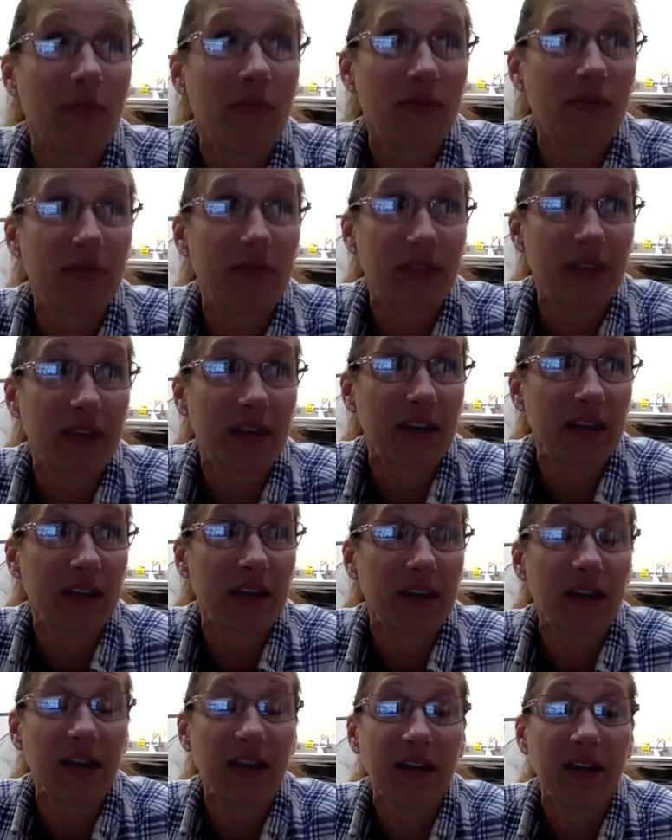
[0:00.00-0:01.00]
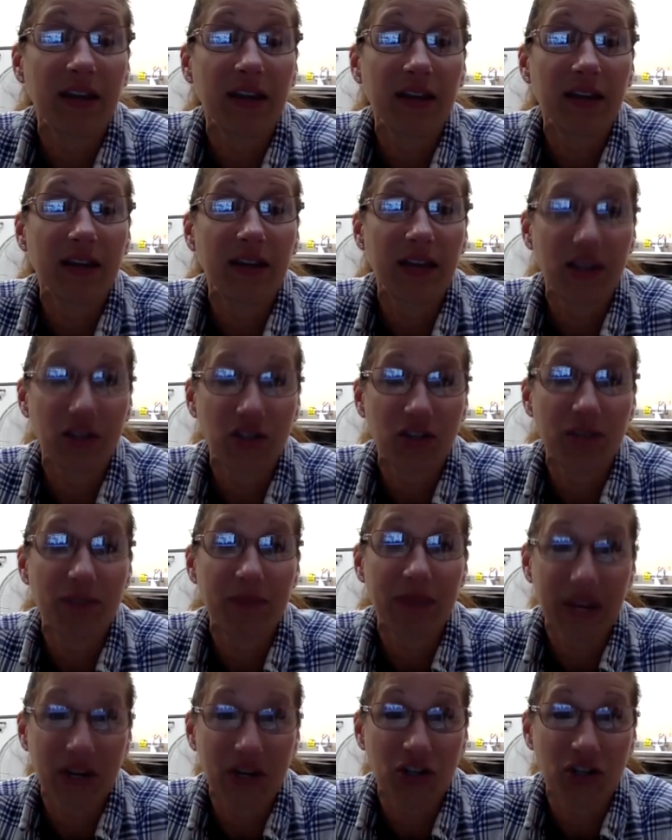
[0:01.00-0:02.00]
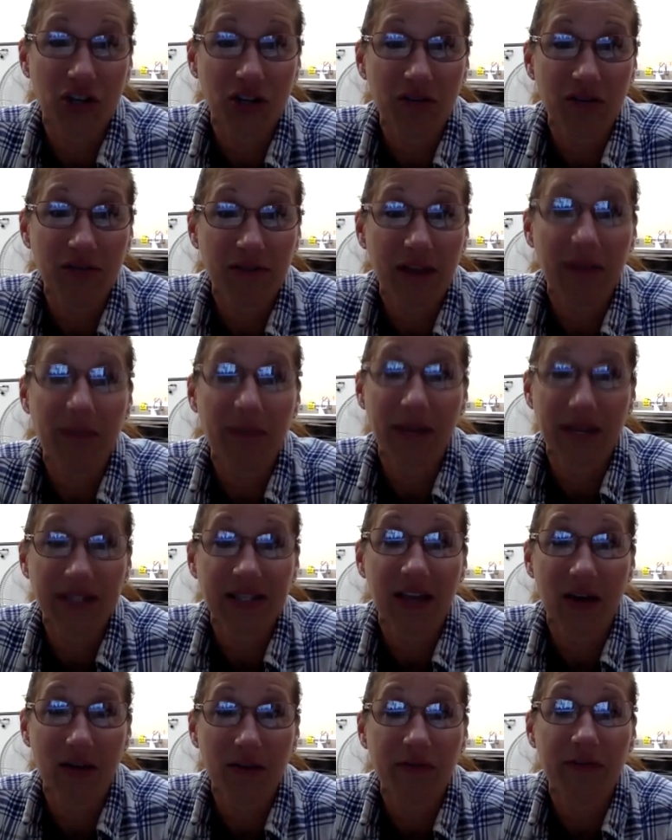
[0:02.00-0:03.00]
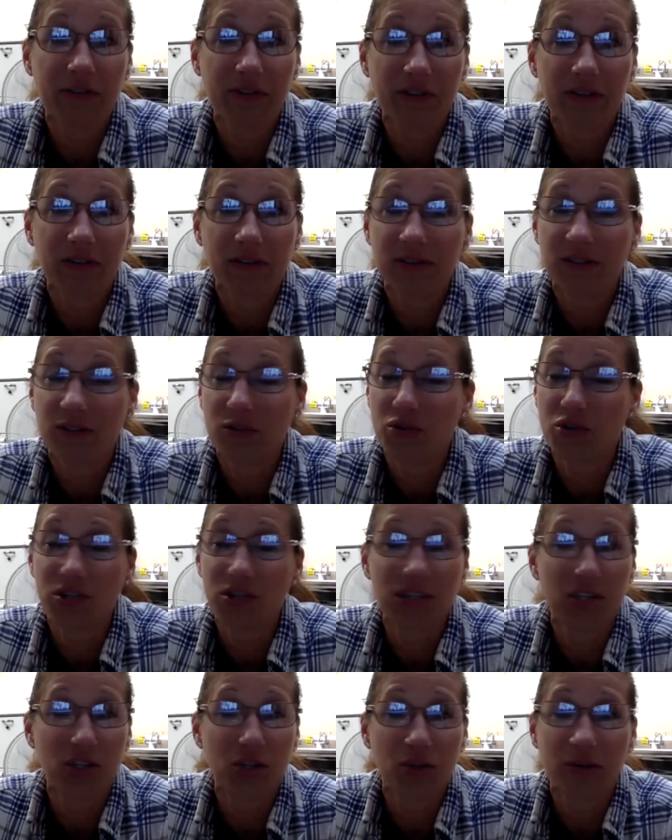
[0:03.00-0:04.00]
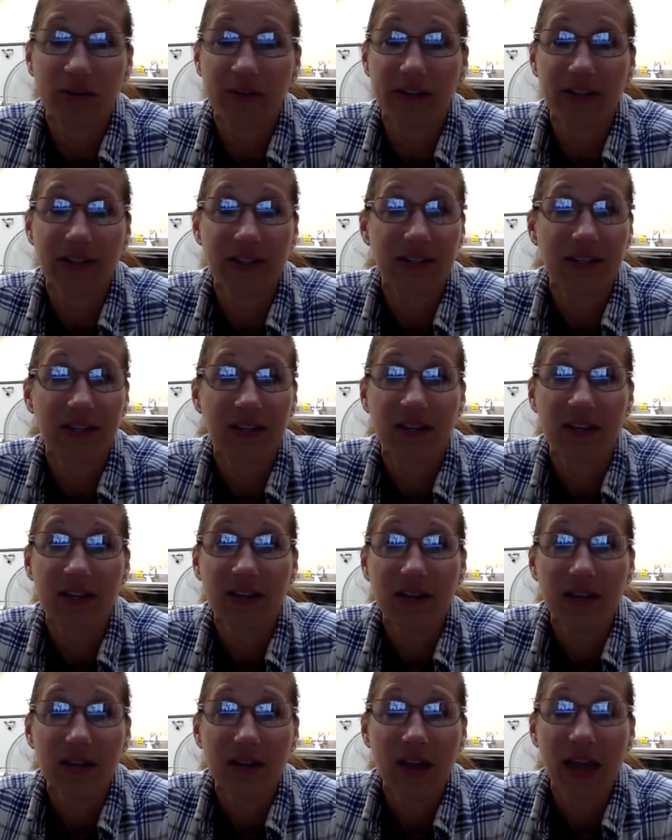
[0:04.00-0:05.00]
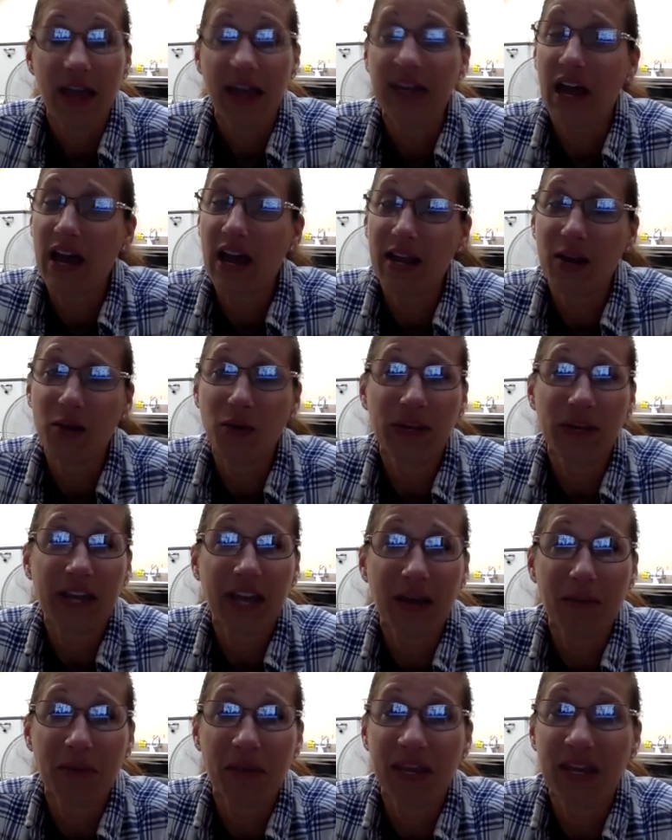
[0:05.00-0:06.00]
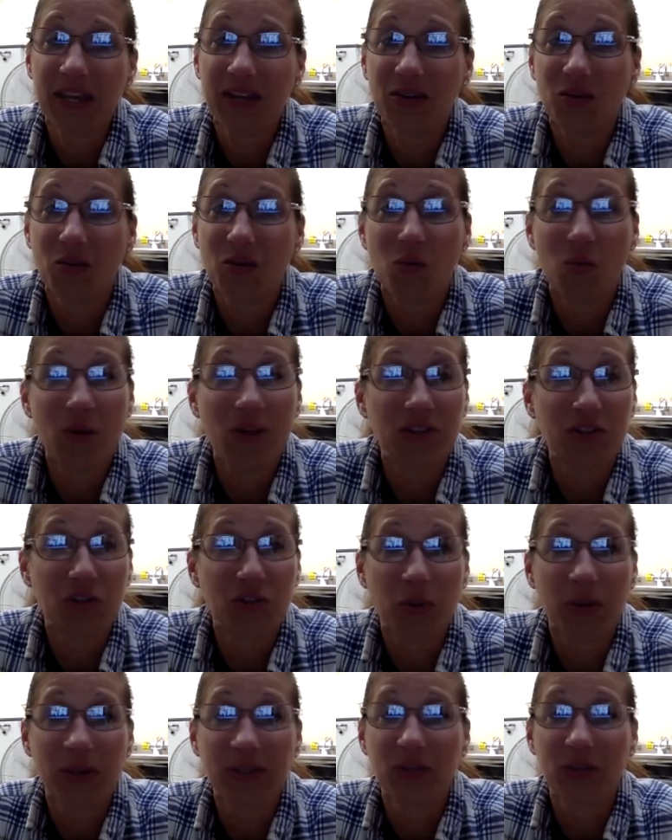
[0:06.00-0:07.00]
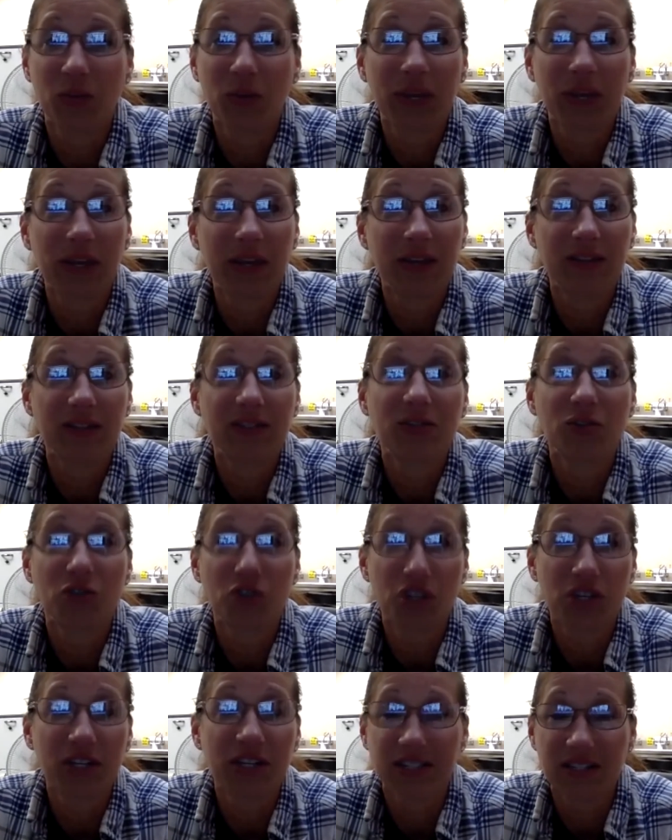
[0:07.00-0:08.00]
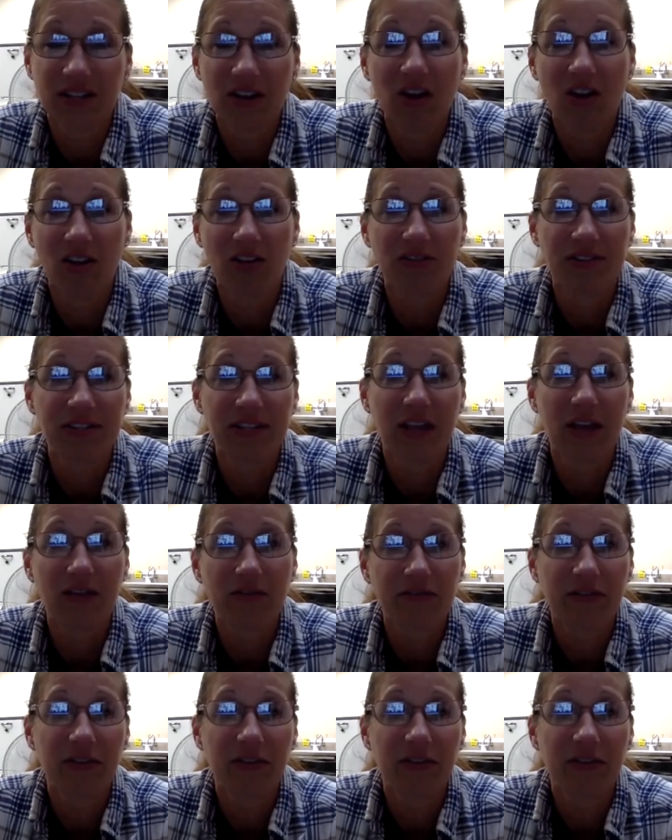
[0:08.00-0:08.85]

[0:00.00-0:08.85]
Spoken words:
The kitchen manager and myself. So just the two of us. And I only come in once or twice a week. So she does it all herself.